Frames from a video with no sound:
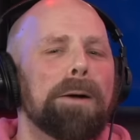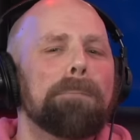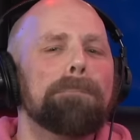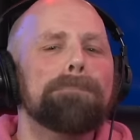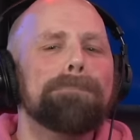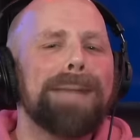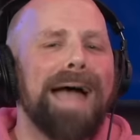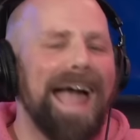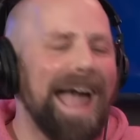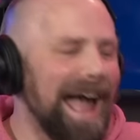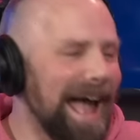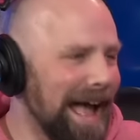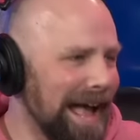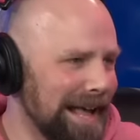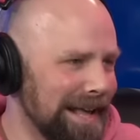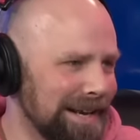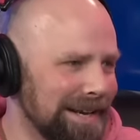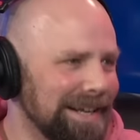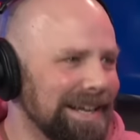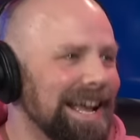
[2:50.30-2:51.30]

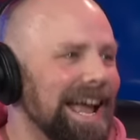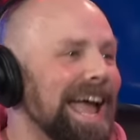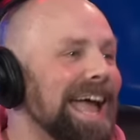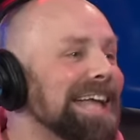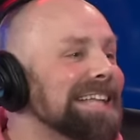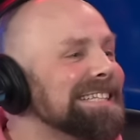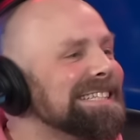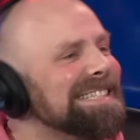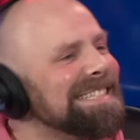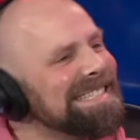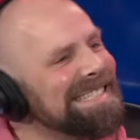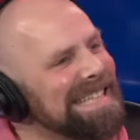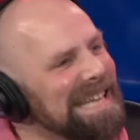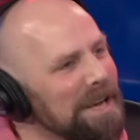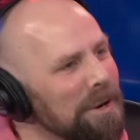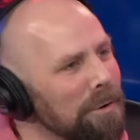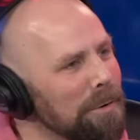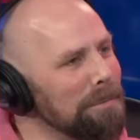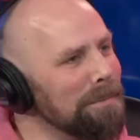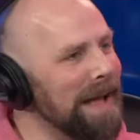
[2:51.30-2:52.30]
mad and
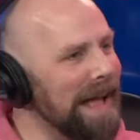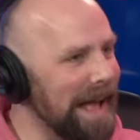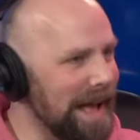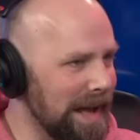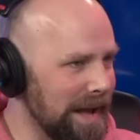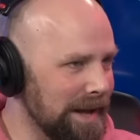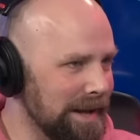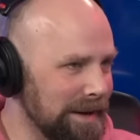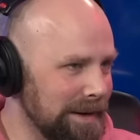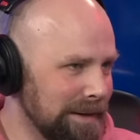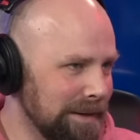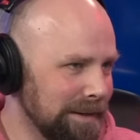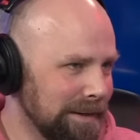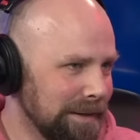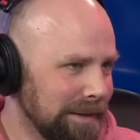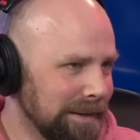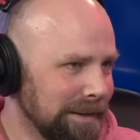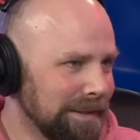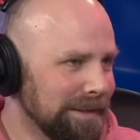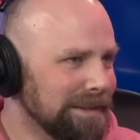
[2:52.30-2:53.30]
still mad
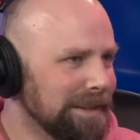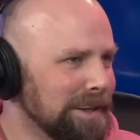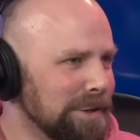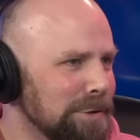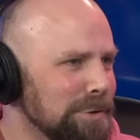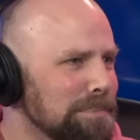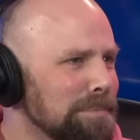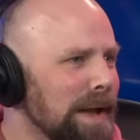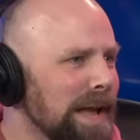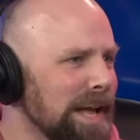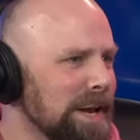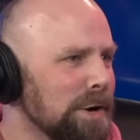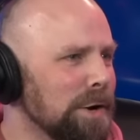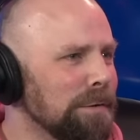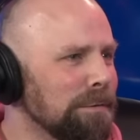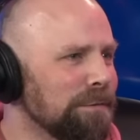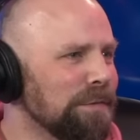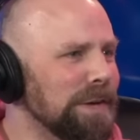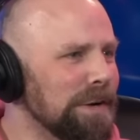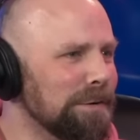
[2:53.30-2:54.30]
that you made
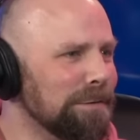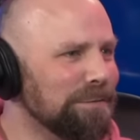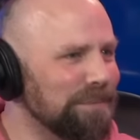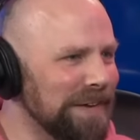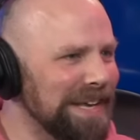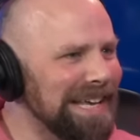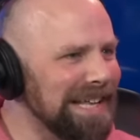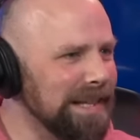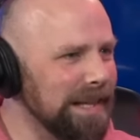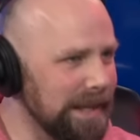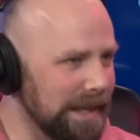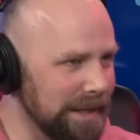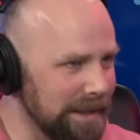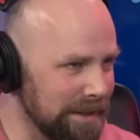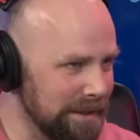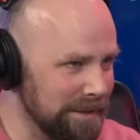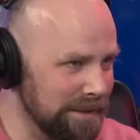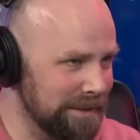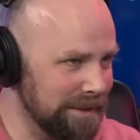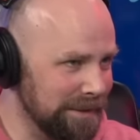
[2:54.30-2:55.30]
her feel
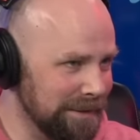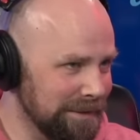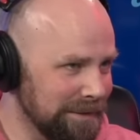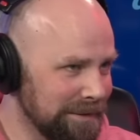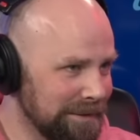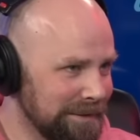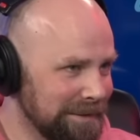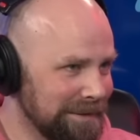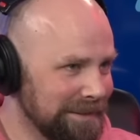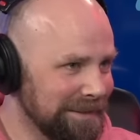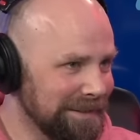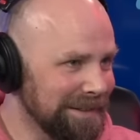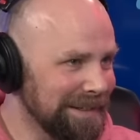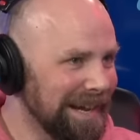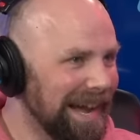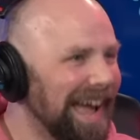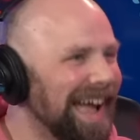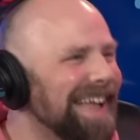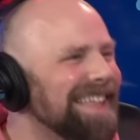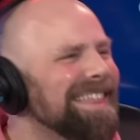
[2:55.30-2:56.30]
feelings
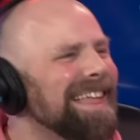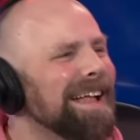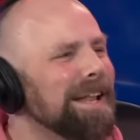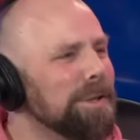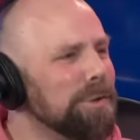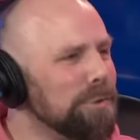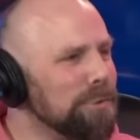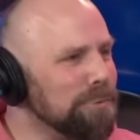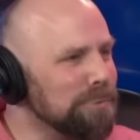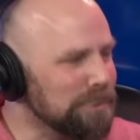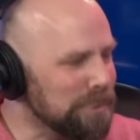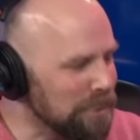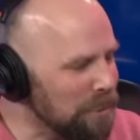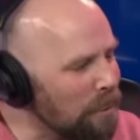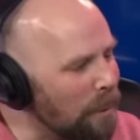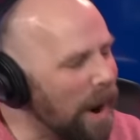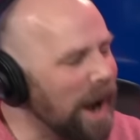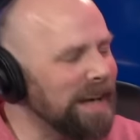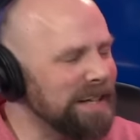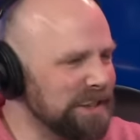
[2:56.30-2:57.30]
and then you
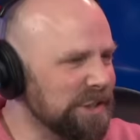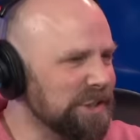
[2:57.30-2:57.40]
squashed